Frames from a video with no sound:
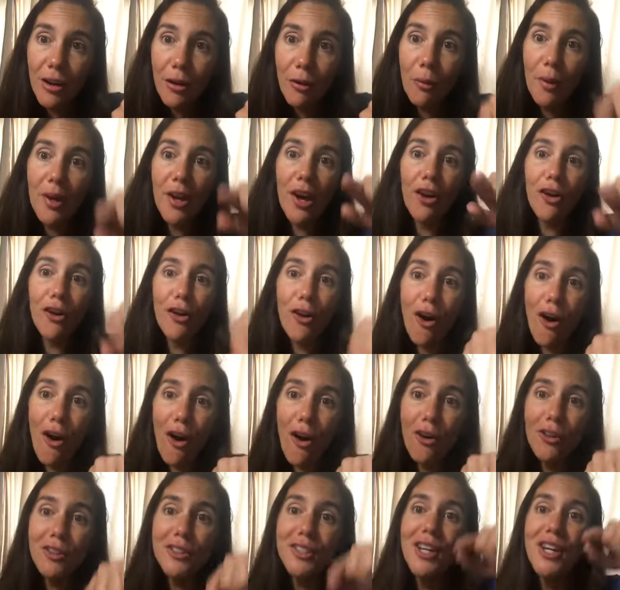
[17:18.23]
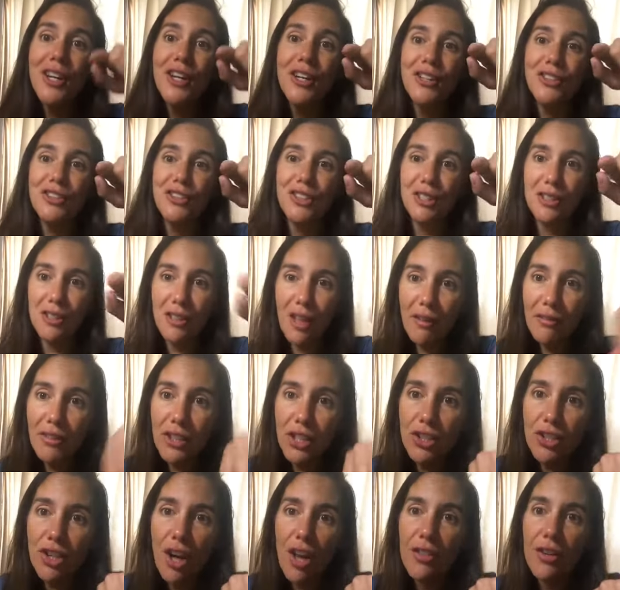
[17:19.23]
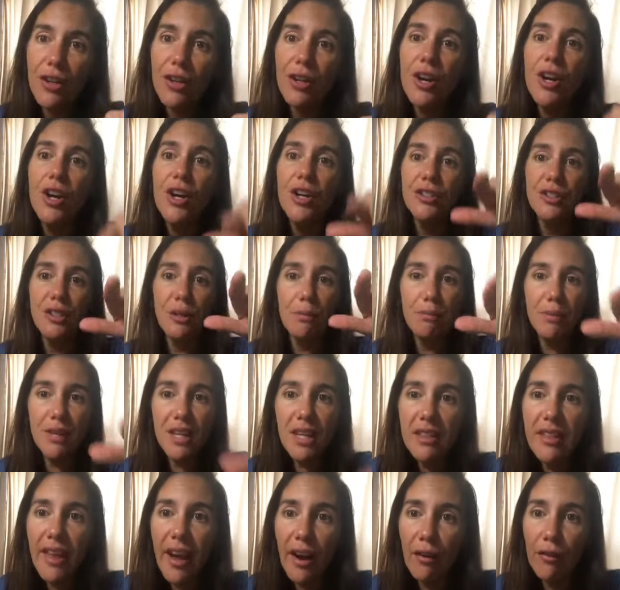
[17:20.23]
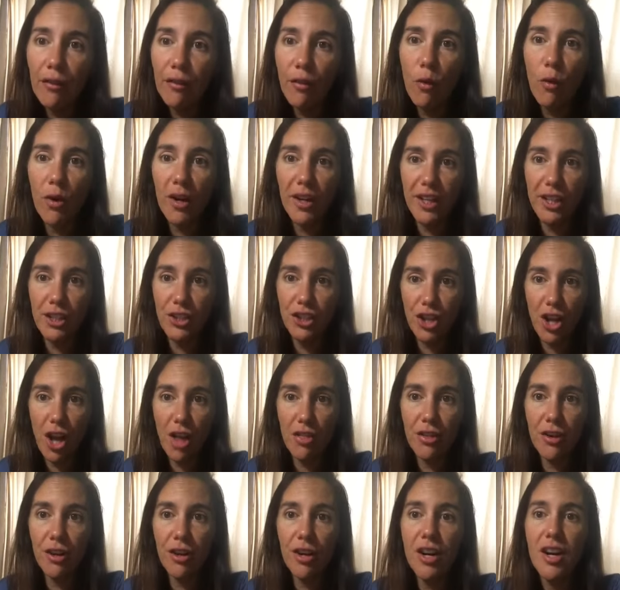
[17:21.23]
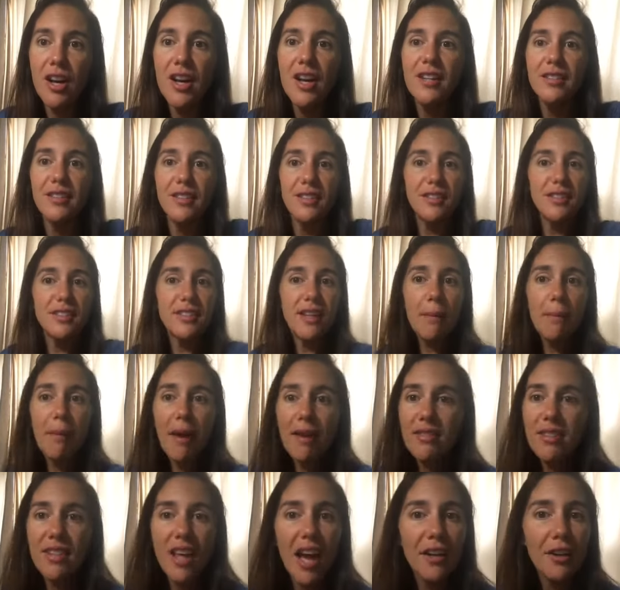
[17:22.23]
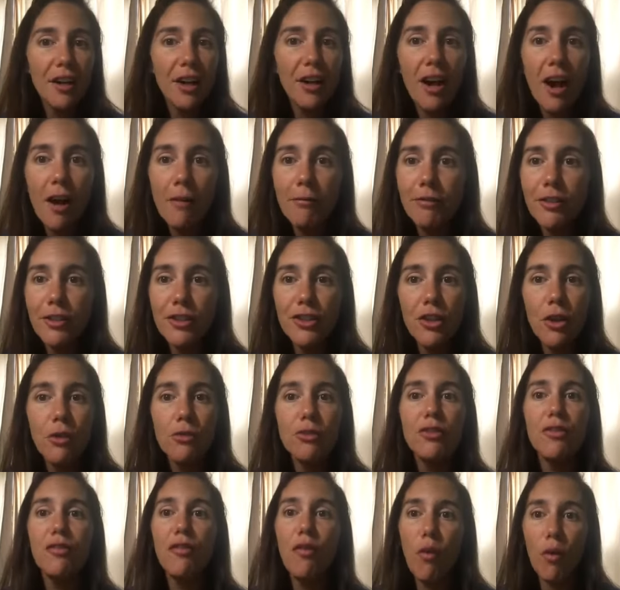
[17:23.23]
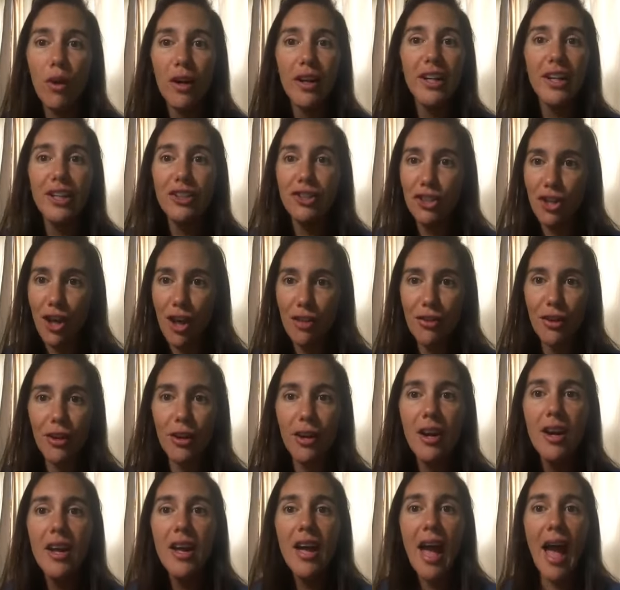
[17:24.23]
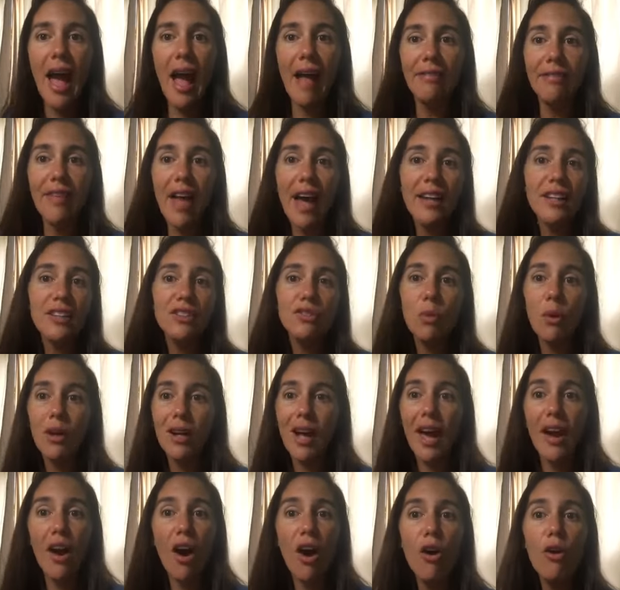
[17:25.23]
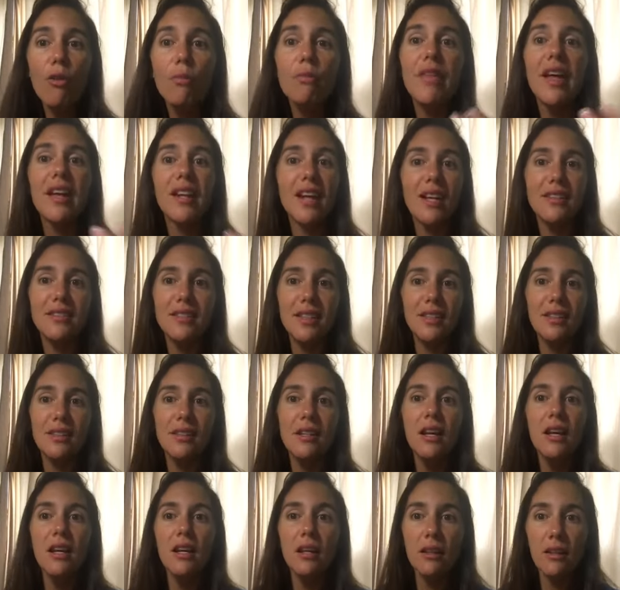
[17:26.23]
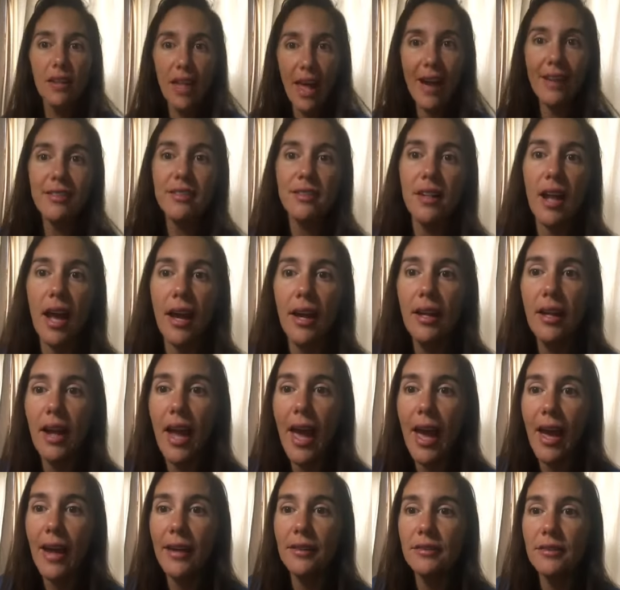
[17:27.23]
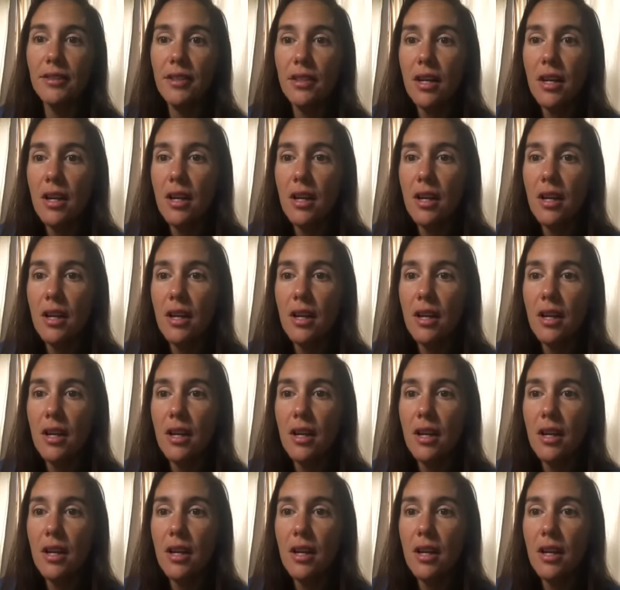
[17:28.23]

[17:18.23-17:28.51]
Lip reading: We are called to love each other, to be there for each other, to step outside our comfort zones for each other. And that is what I hope that I did last night. And